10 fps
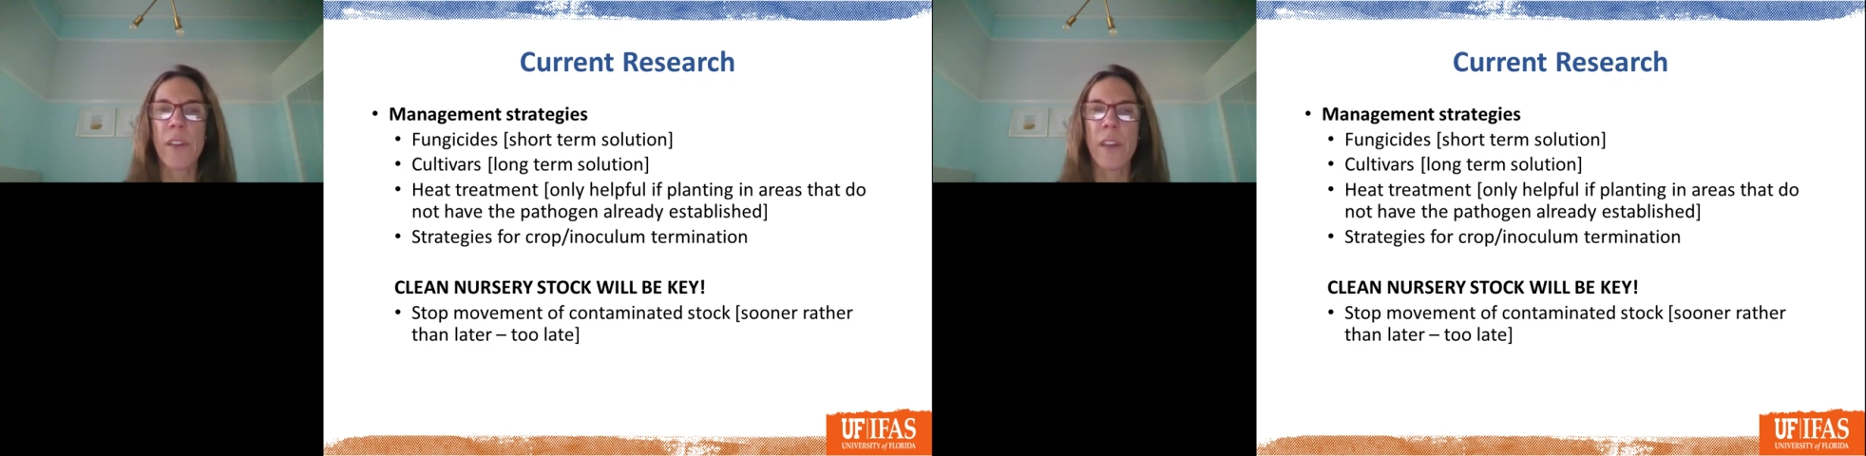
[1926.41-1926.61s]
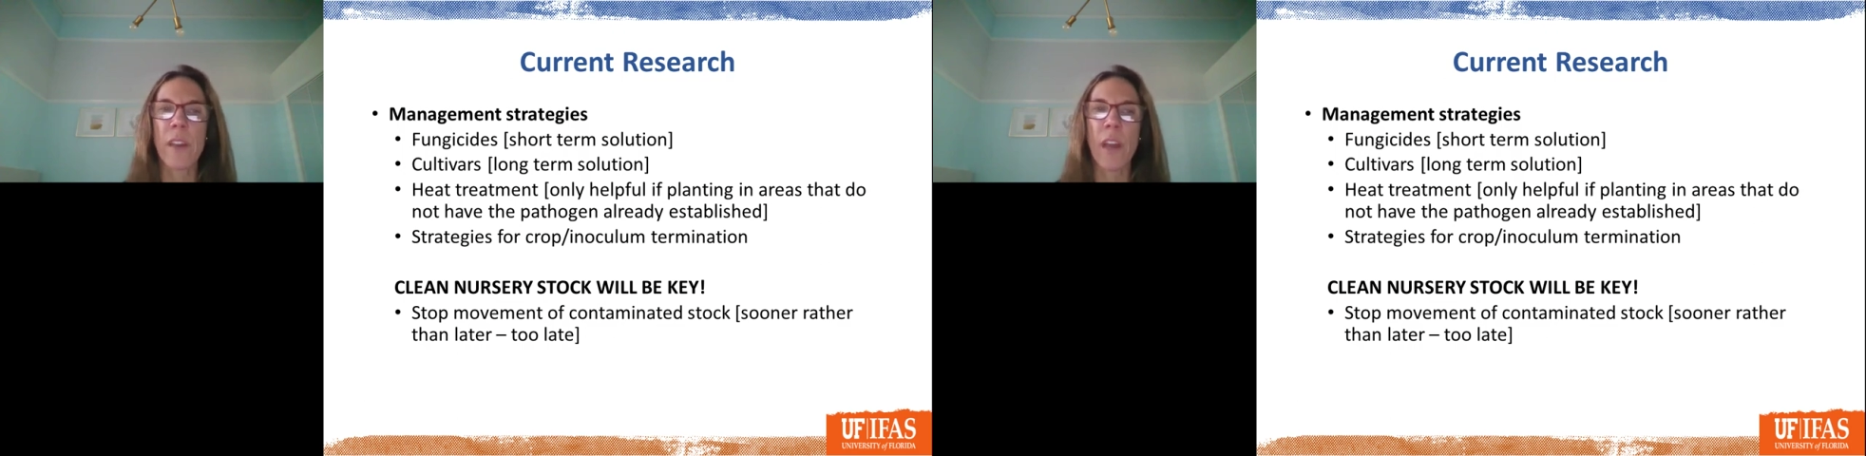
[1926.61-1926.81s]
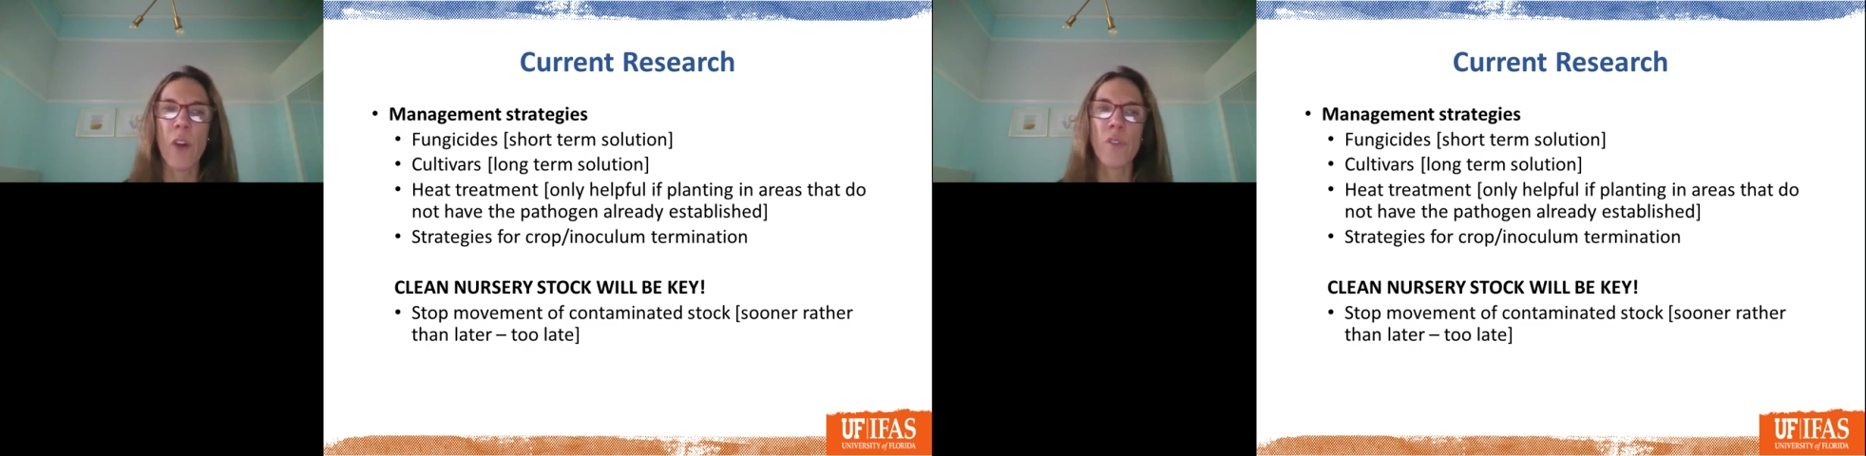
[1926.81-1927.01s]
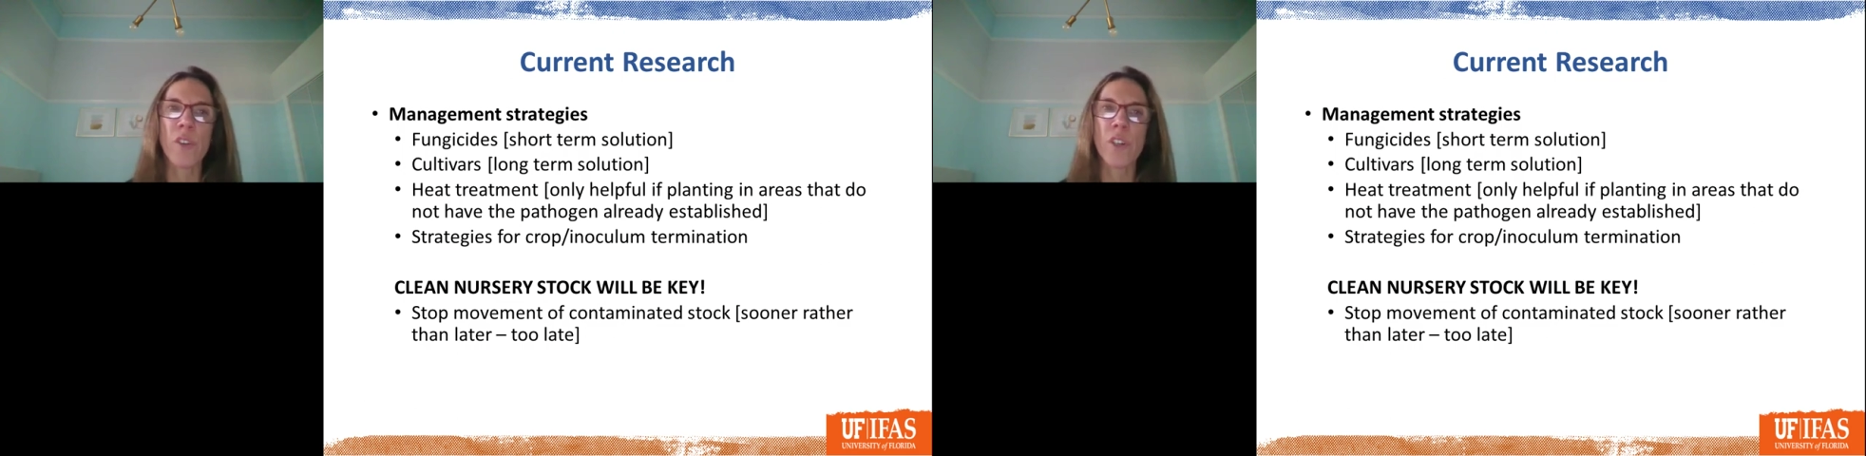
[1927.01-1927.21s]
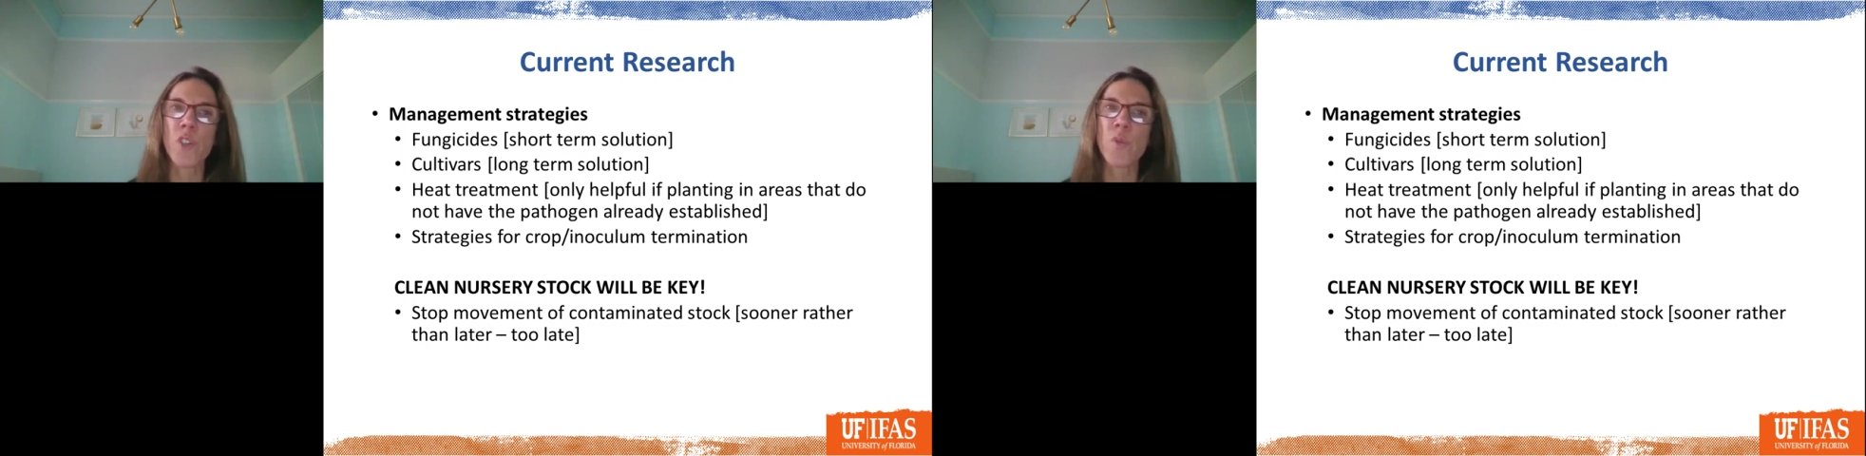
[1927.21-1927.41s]
and other
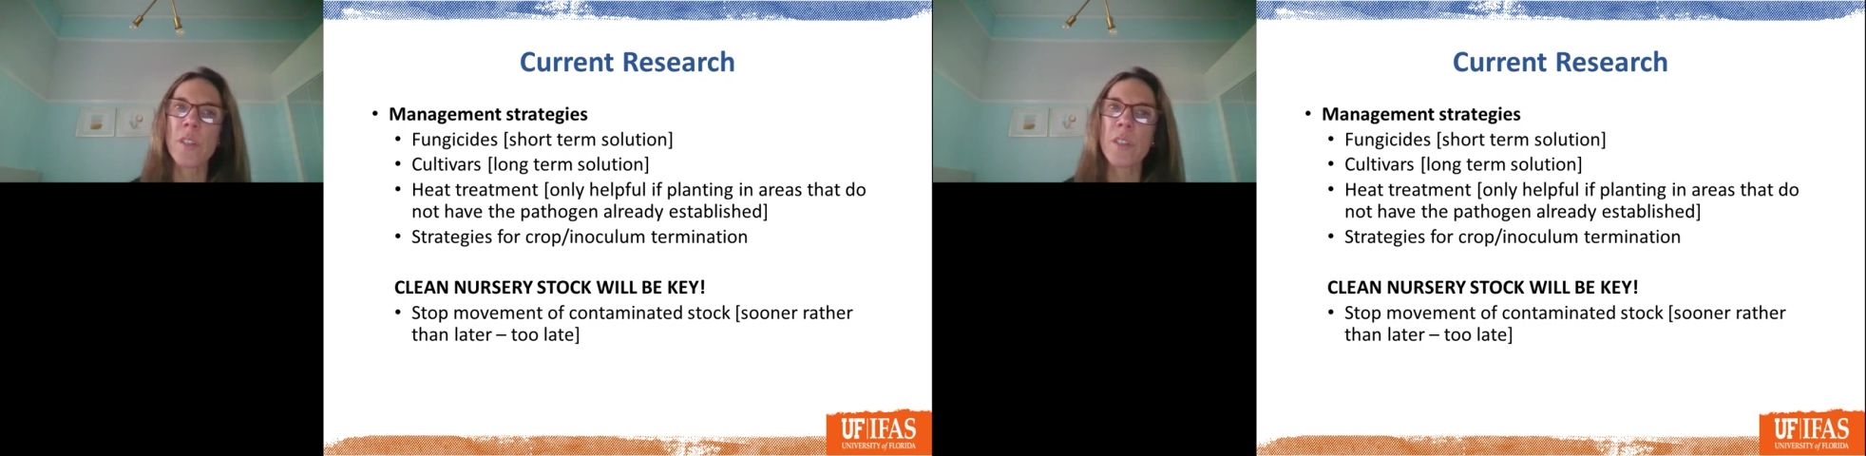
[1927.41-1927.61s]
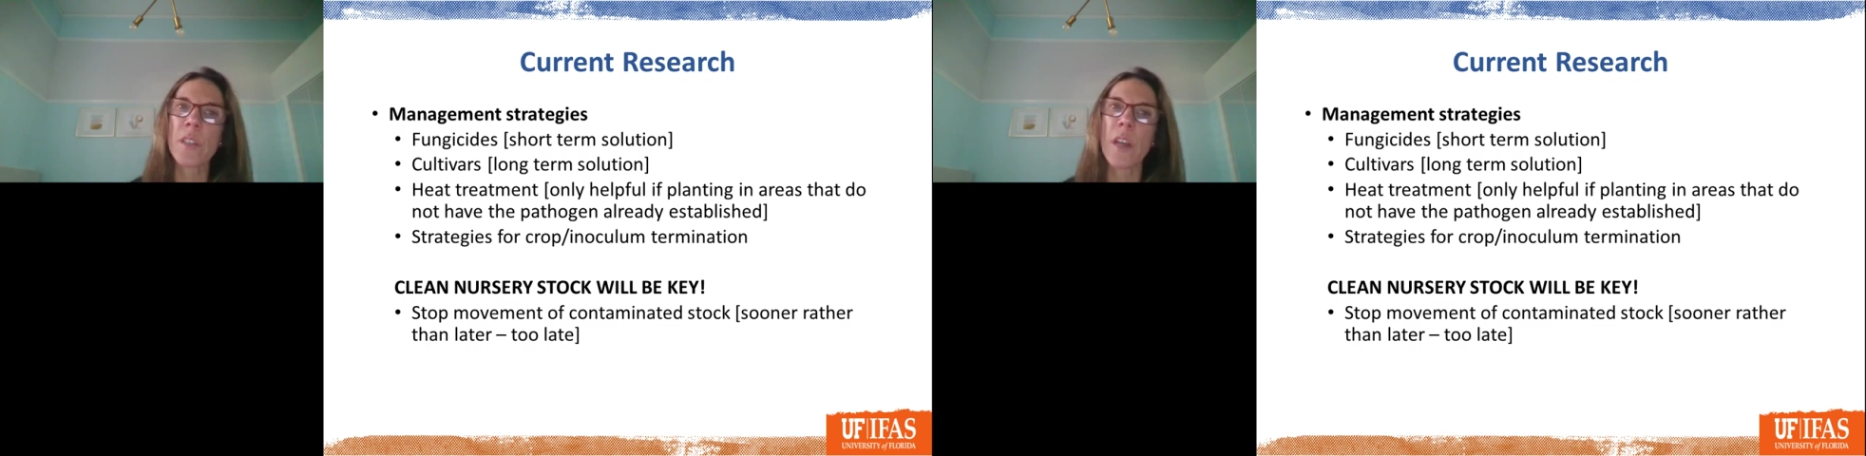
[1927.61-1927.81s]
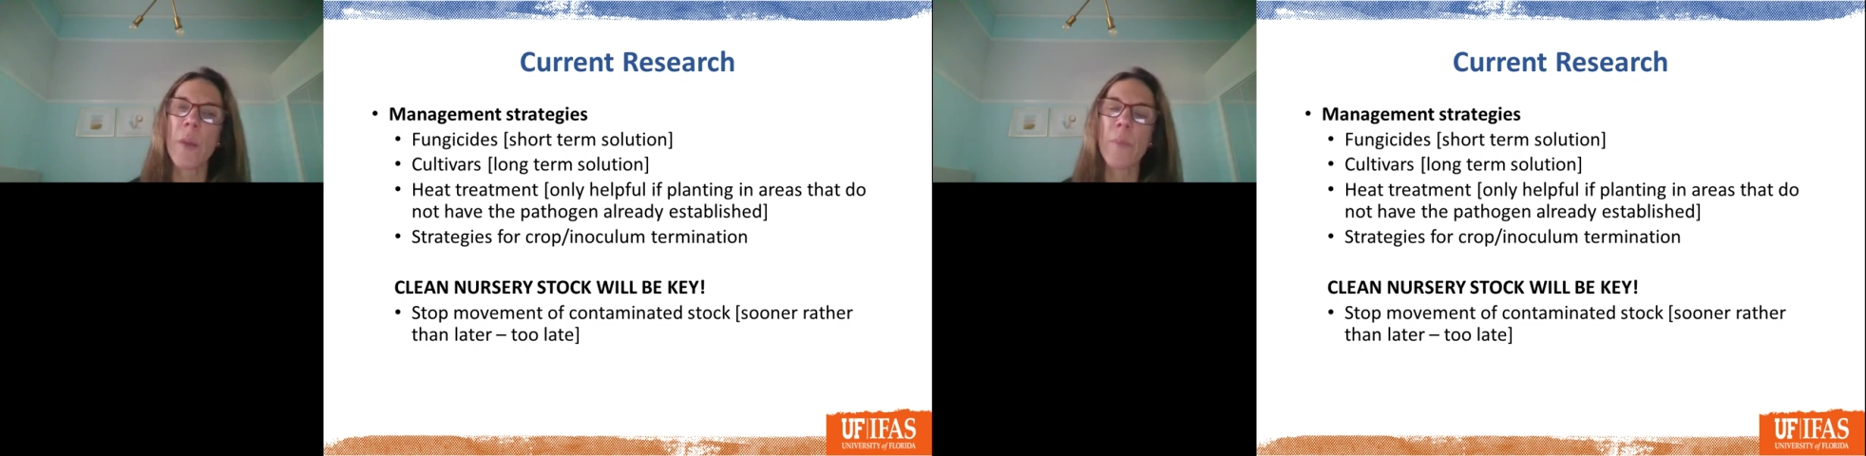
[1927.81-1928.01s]
nurseries